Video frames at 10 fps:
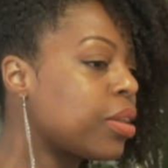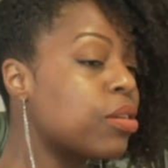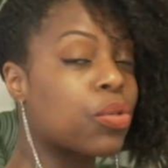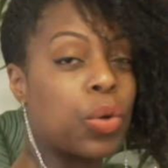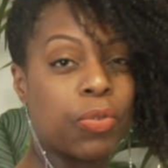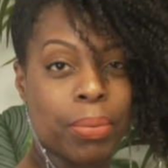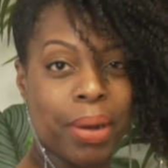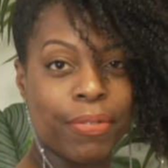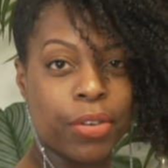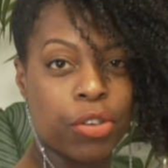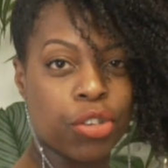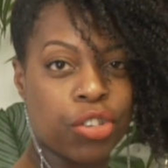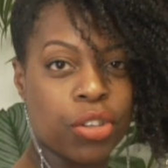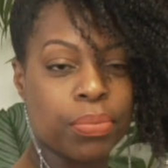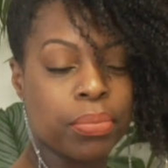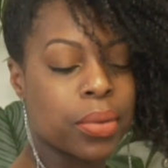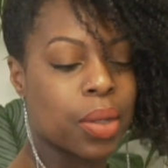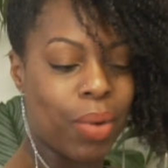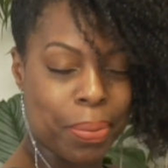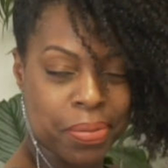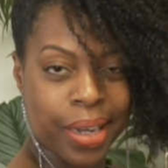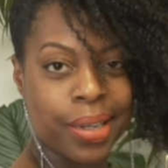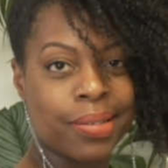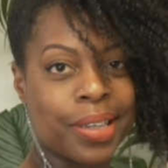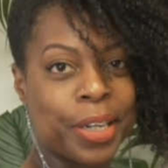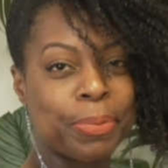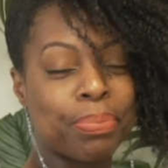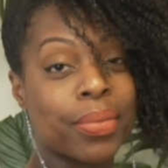School for Mindful Nutrition, website is here,